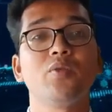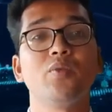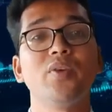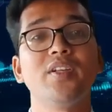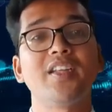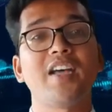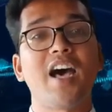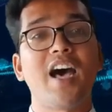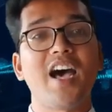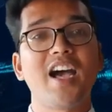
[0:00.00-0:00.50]

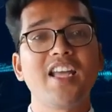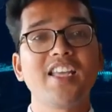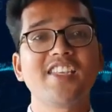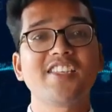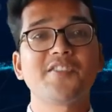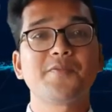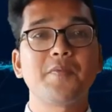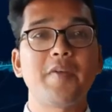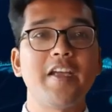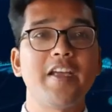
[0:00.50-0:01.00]
with high
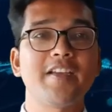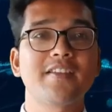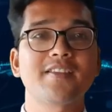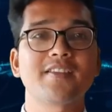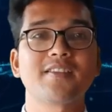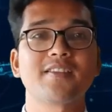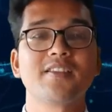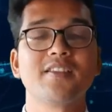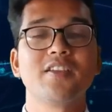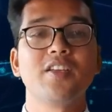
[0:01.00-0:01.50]

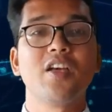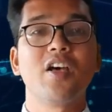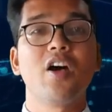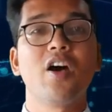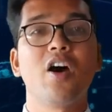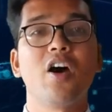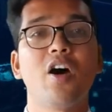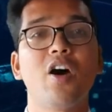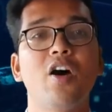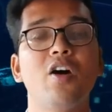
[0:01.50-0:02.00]
speeds
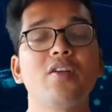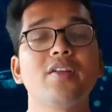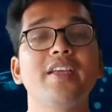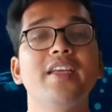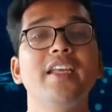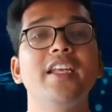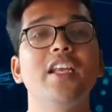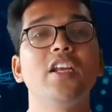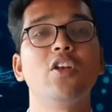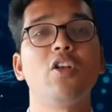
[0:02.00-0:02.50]
or
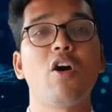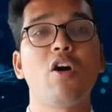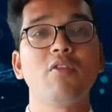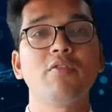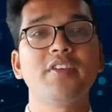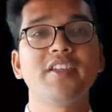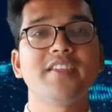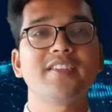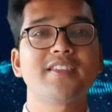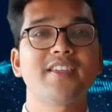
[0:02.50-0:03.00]
in a
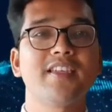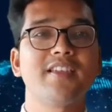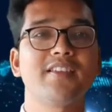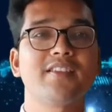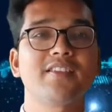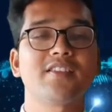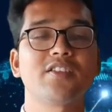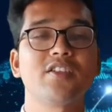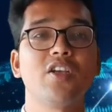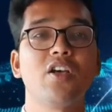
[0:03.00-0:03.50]
long
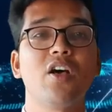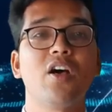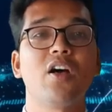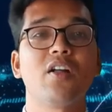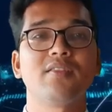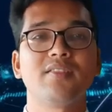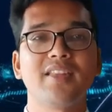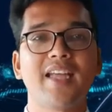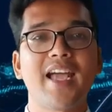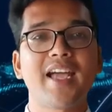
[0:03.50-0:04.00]
distance,
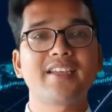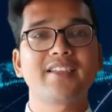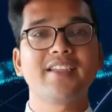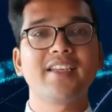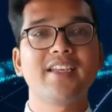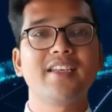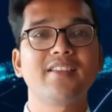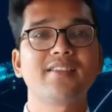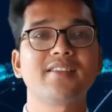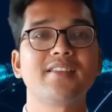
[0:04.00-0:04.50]
on that
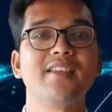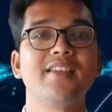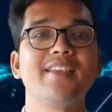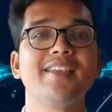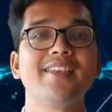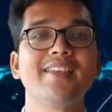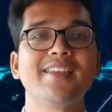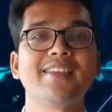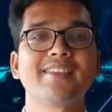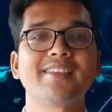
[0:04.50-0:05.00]
case,
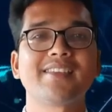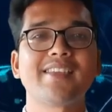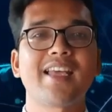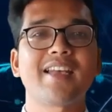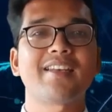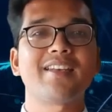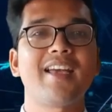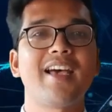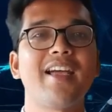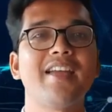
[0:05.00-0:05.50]

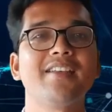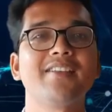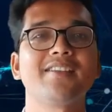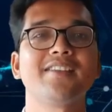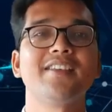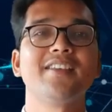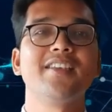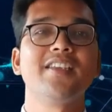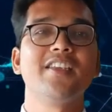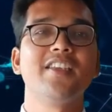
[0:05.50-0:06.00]

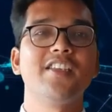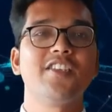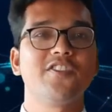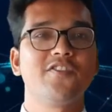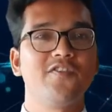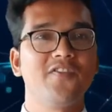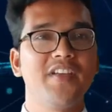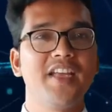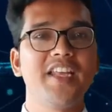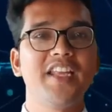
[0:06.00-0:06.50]
satellites
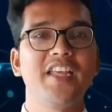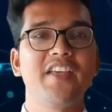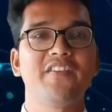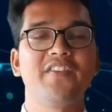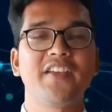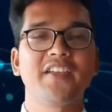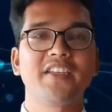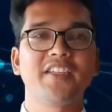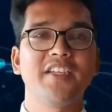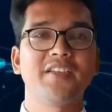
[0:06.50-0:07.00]
is very
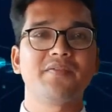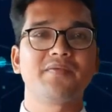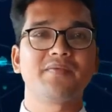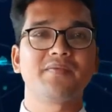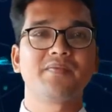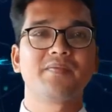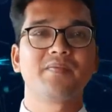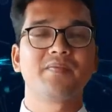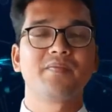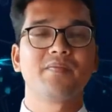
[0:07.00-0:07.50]
effective.
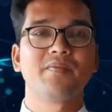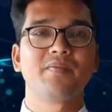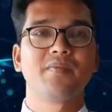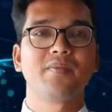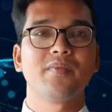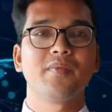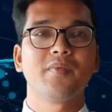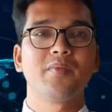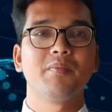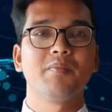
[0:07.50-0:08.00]

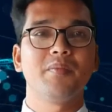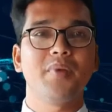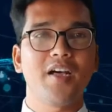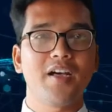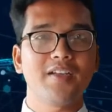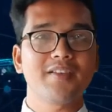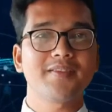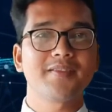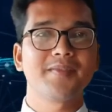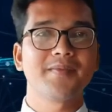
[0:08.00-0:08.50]

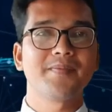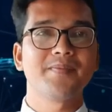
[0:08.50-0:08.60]
But